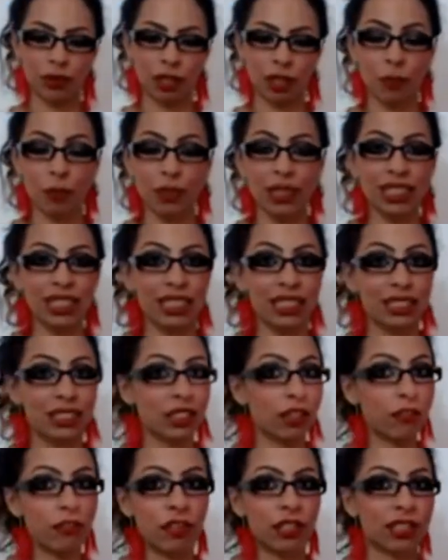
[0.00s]
socializing with
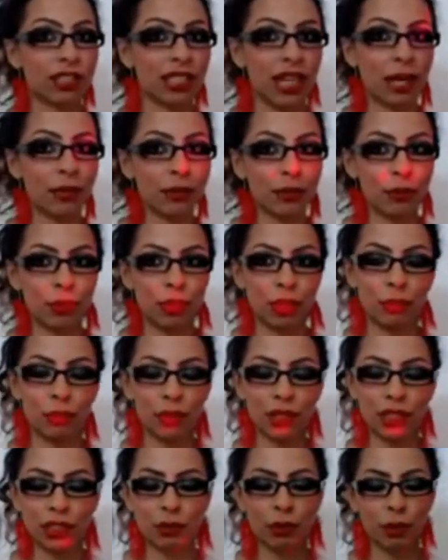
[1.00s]
people, completely
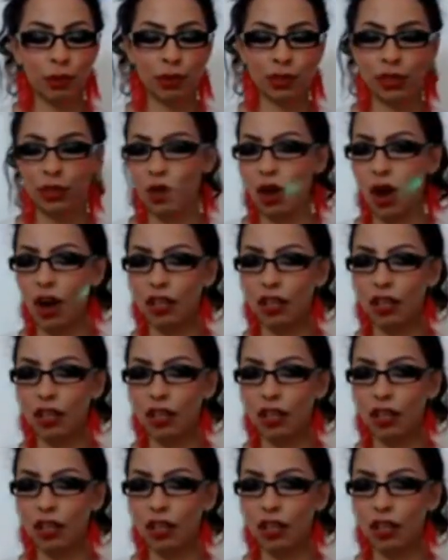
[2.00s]
different types of people.